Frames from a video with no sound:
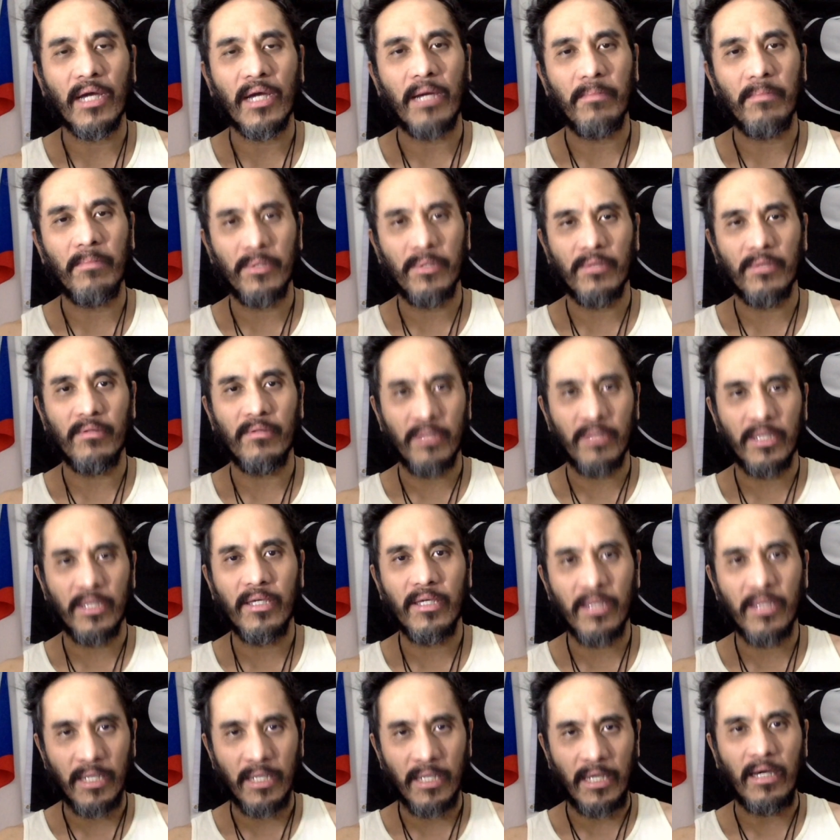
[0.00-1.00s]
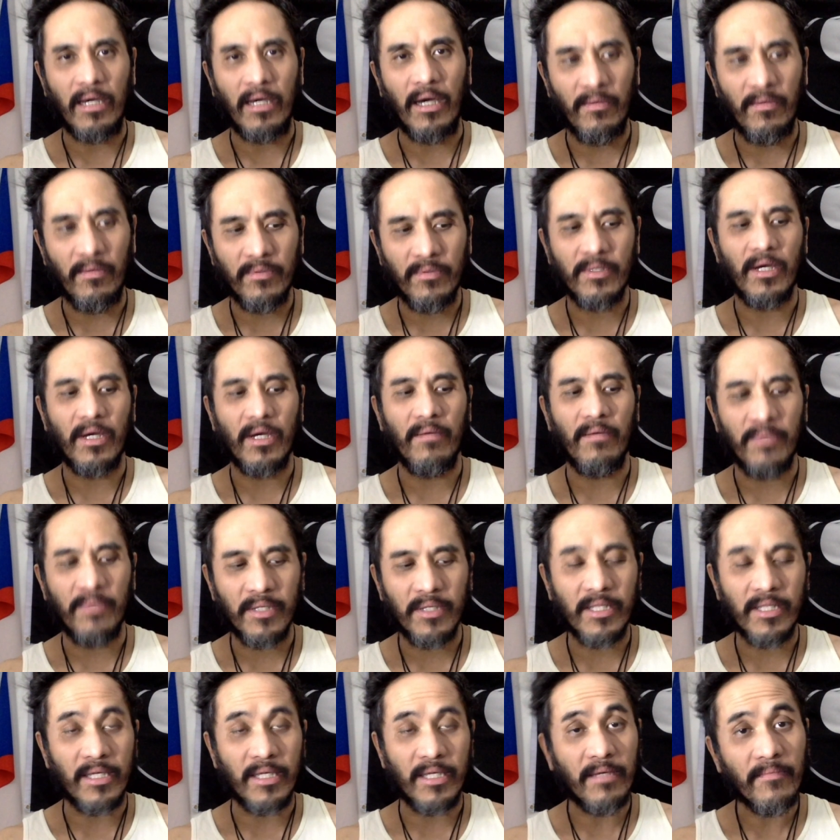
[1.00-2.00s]
Absolutely, yeah, ob
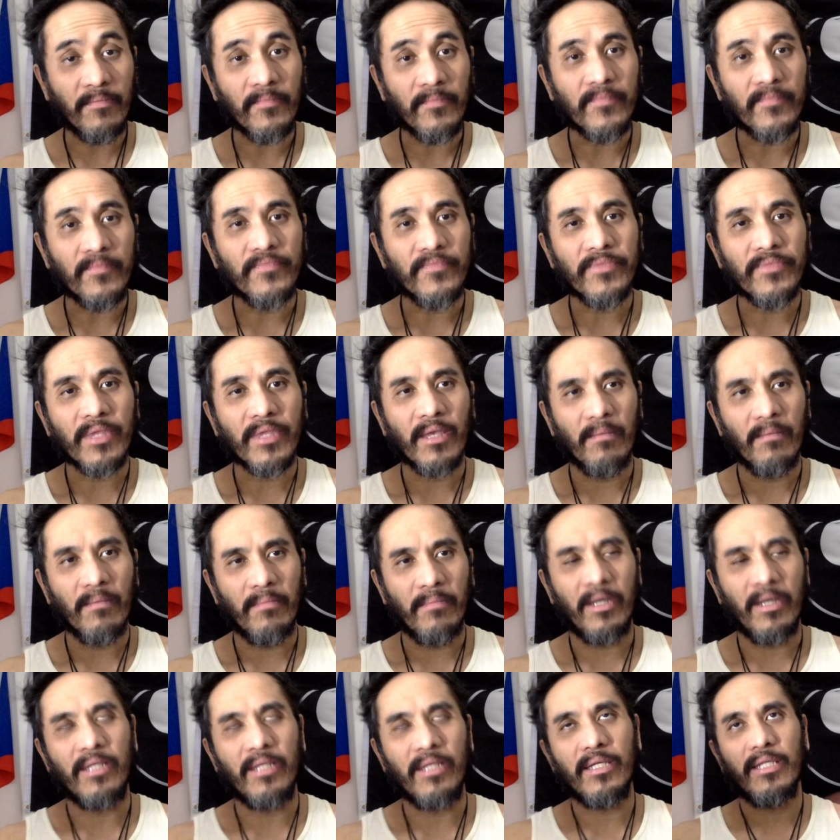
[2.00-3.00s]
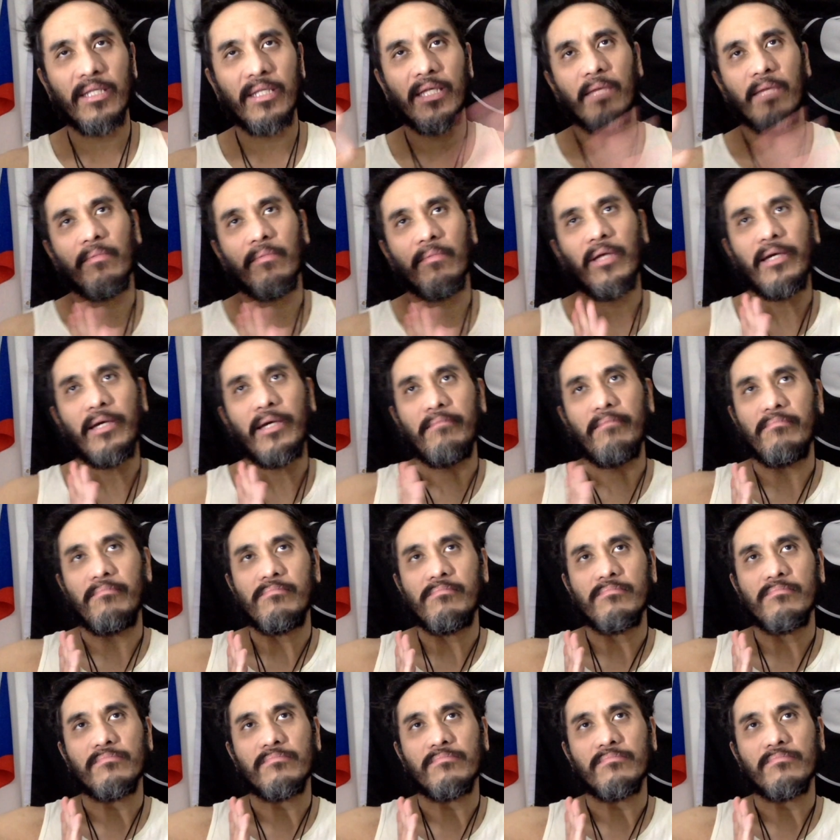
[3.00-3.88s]
obviously, but at the same time,